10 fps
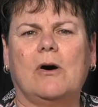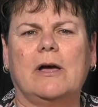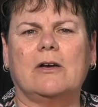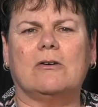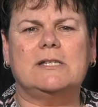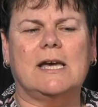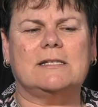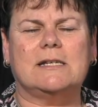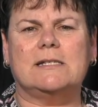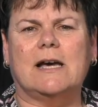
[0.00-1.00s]
my
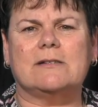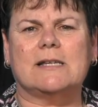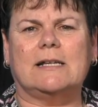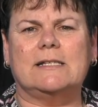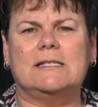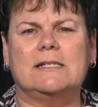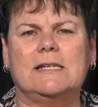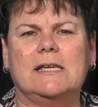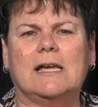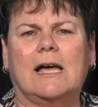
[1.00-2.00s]
contact details are listed
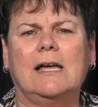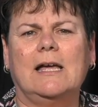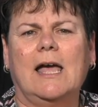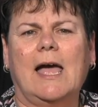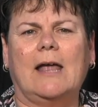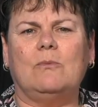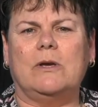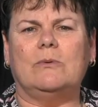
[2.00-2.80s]
here, and we would